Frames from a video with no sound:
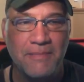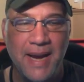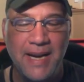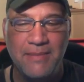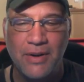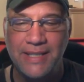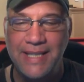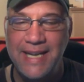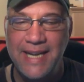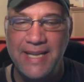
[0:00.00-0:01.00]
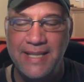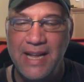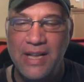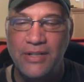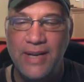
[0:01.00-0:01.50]
Manny Martinez.
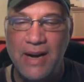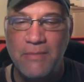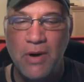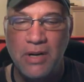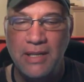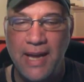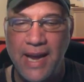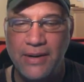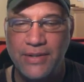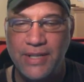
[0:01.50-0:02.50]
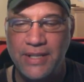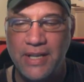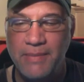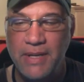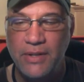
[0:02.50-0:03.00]
So now Marlon Anderson's
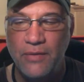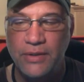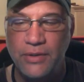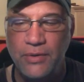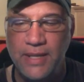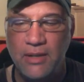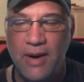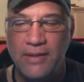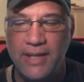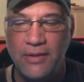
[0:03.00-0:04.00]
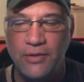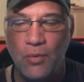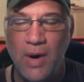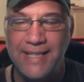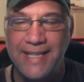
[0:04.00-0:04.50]
up. He's oh for two. He's grounded out
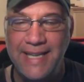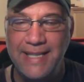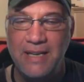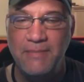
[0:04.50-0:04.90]
twice, and he's going to